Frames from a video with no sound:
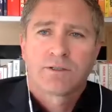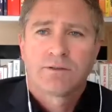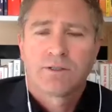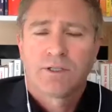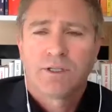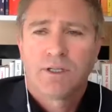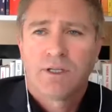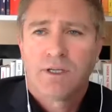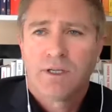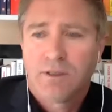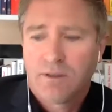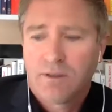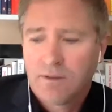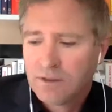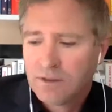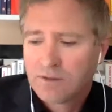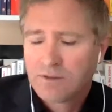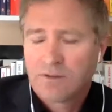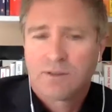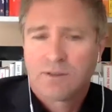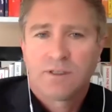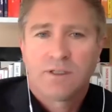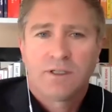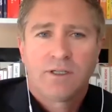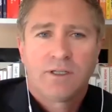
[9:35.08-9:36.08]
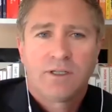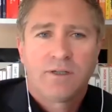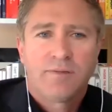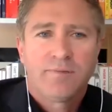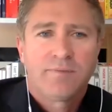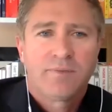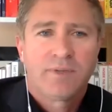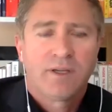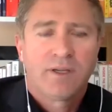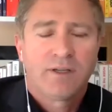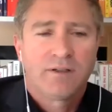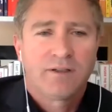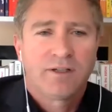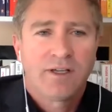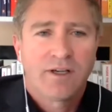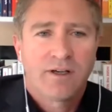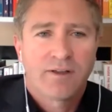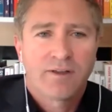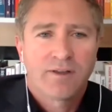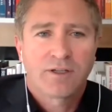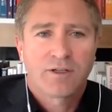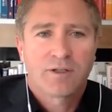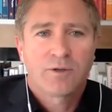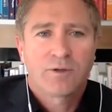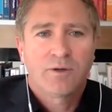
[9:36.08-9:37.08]
to hear. It's good to hear. And yeah, I
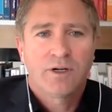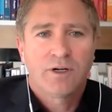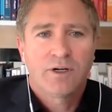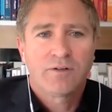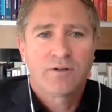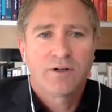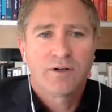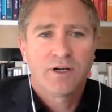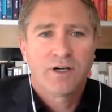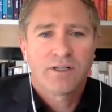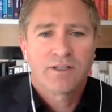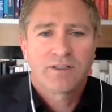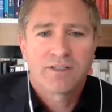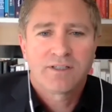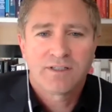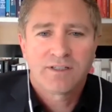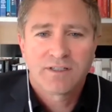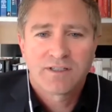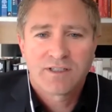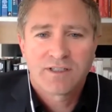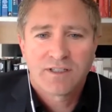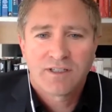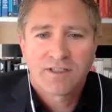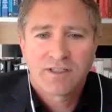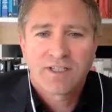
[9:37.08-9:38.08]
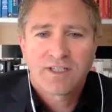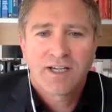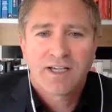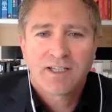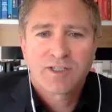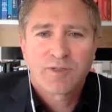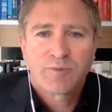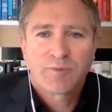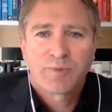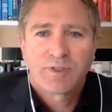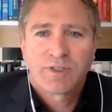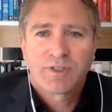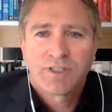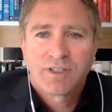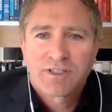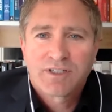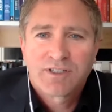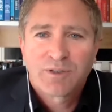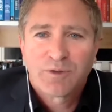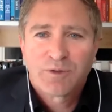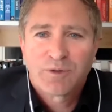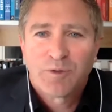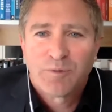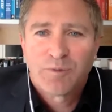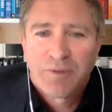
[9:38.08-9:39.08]
think you're quite right. It's hard to
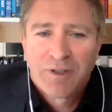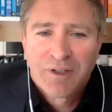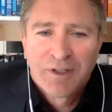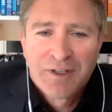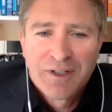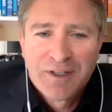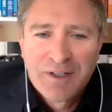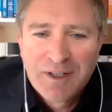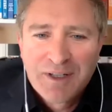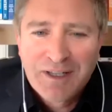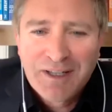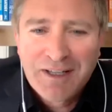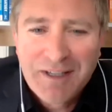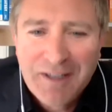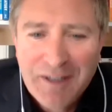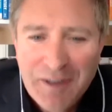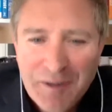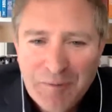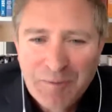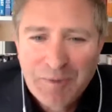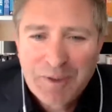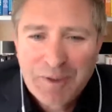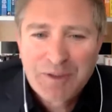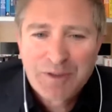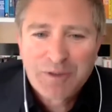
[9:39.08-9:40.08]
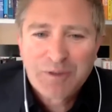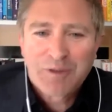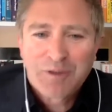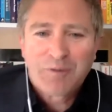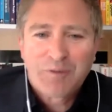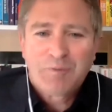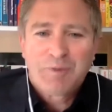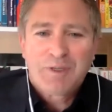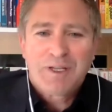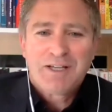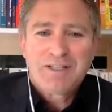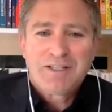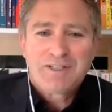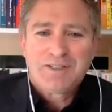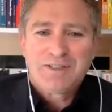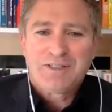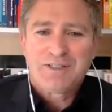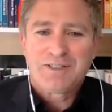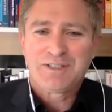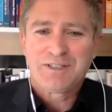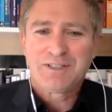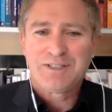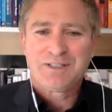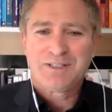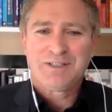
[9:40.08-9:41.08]
predict or be too
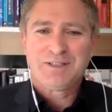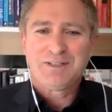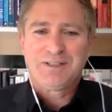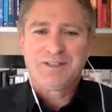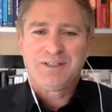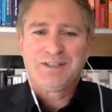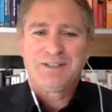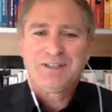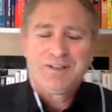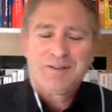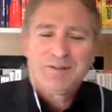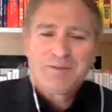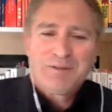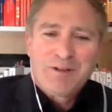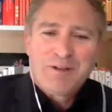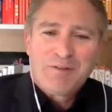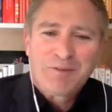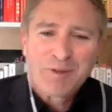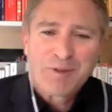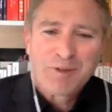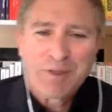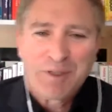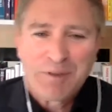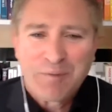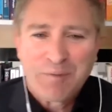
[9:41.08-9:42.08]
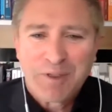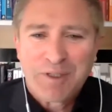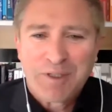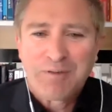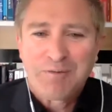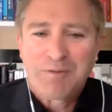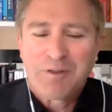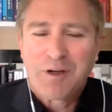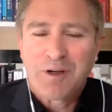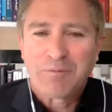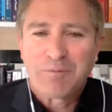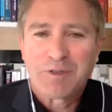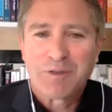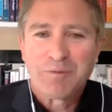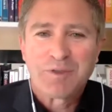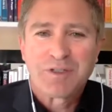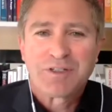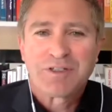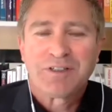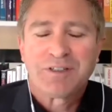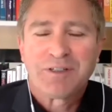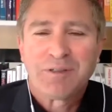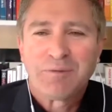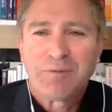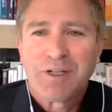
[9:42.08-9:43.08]
complacent. Hopefully we can be
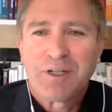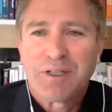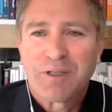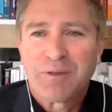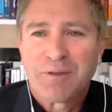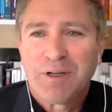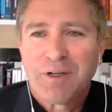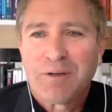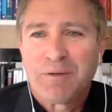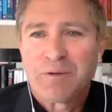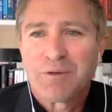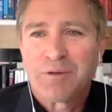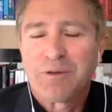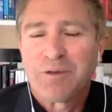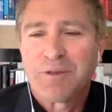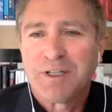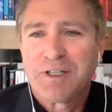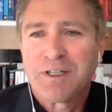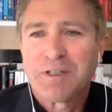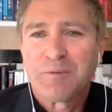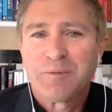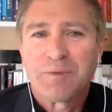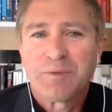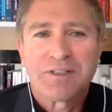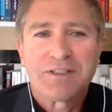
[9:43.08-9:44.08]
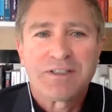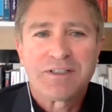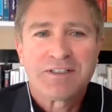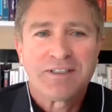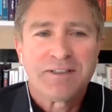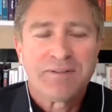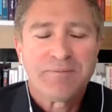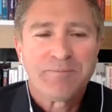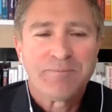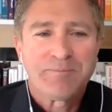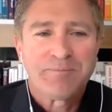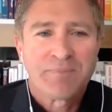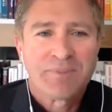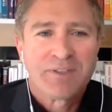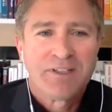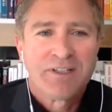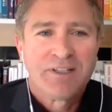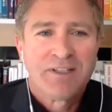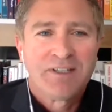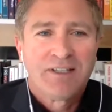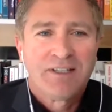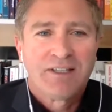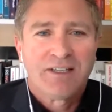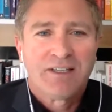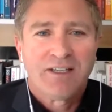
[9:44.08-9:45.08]
optimistic about the way we're all heading. But
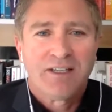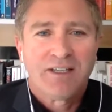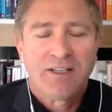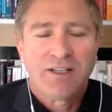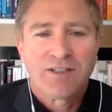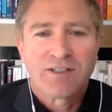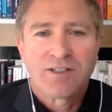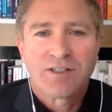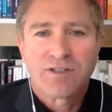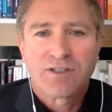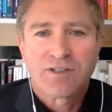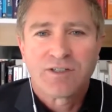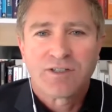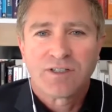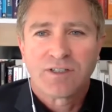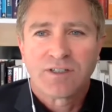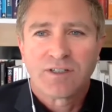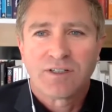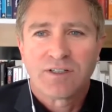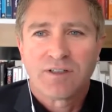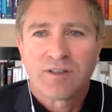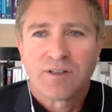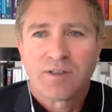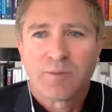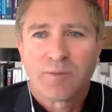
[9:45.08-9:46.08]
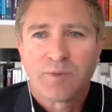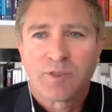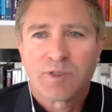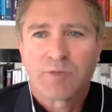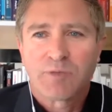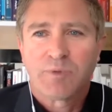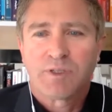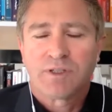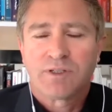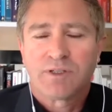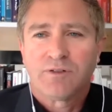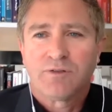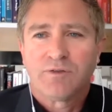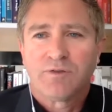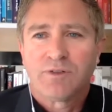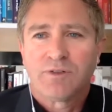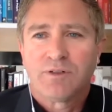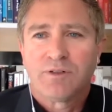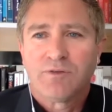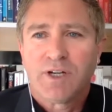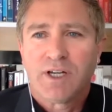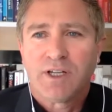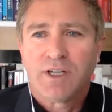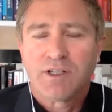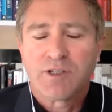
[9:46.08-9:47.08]
that's interesting, the perspective,
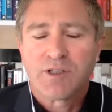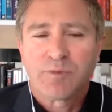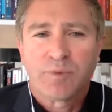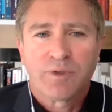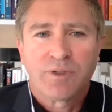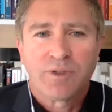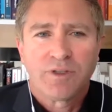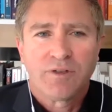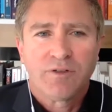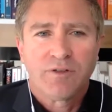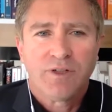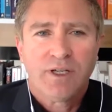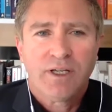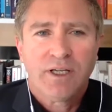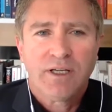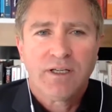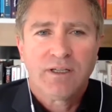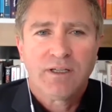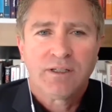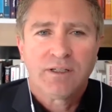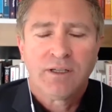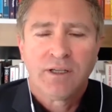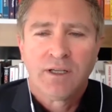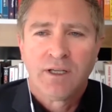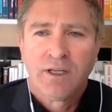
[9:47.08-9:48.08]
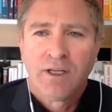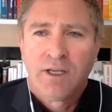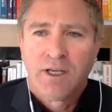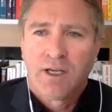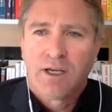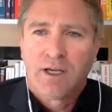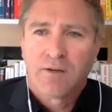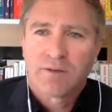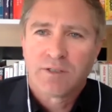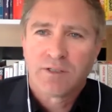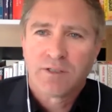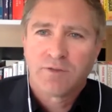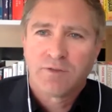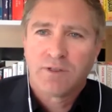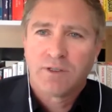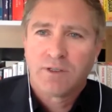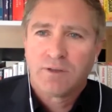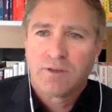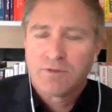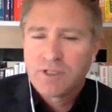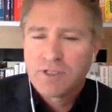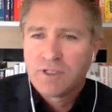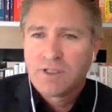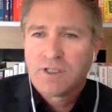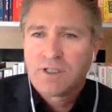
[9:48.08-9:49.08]
the vantage point you've had. I'll definitely
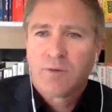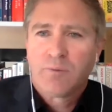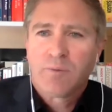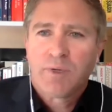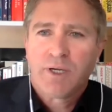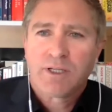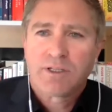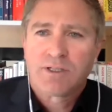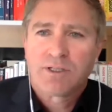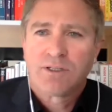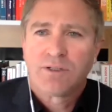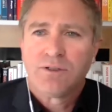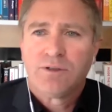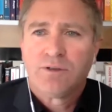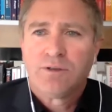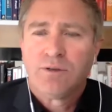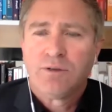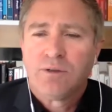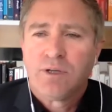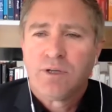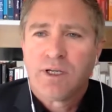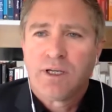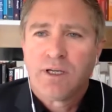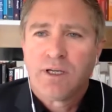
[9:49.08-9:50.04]
obviously come back to you